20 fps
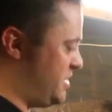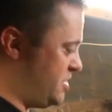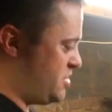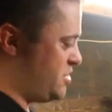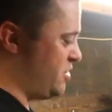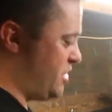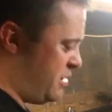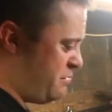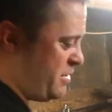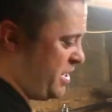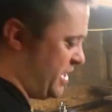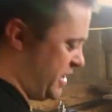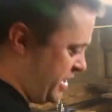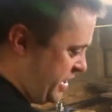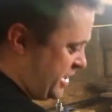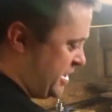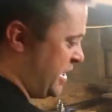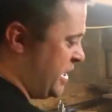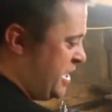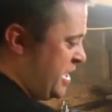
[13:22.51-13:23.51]
And so they might
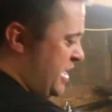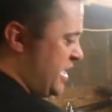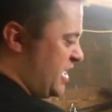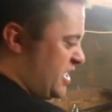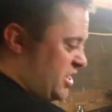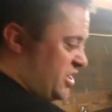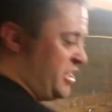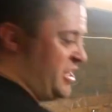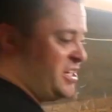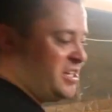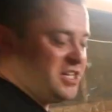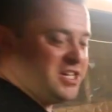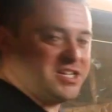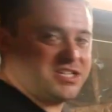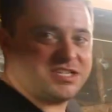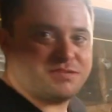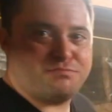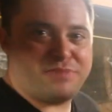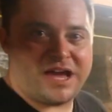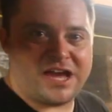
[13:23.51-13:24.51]
like clean
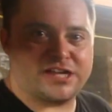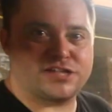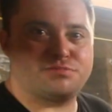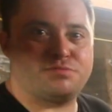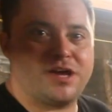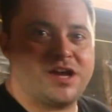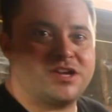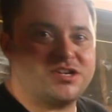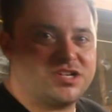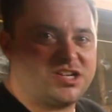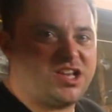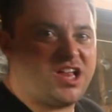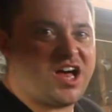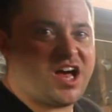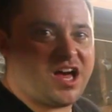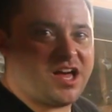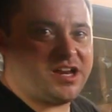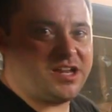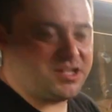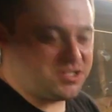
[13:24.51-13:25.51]
this backsplash a
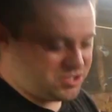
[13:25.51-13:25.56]
lot.